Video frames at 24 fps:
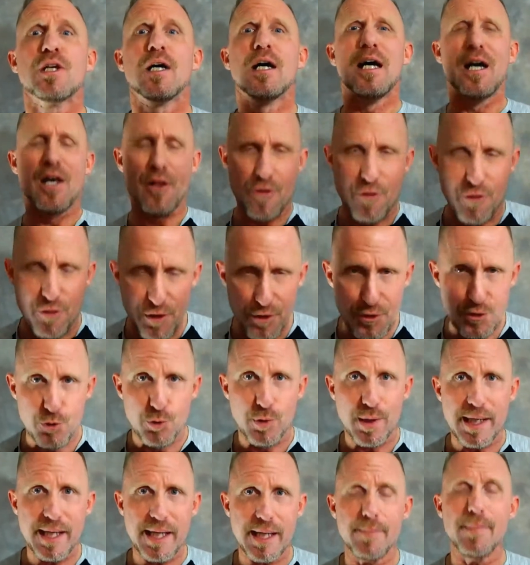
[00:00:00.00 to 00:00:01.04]
the
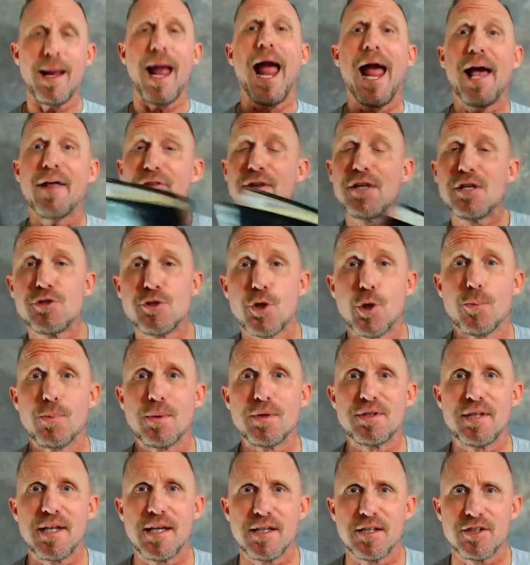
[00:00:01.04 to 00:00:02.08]
dream and the
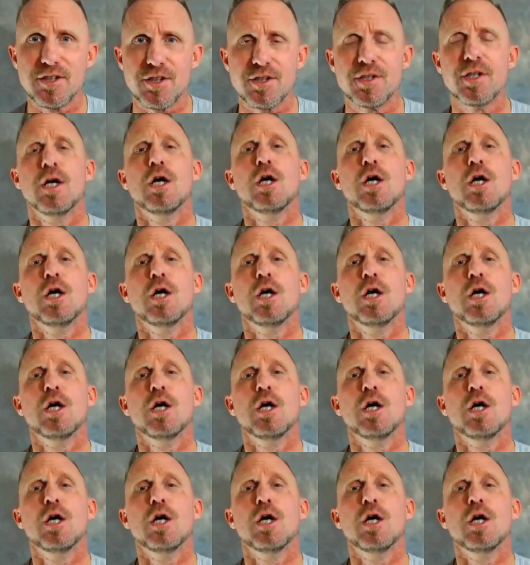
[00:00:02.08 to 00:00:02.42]
interpretation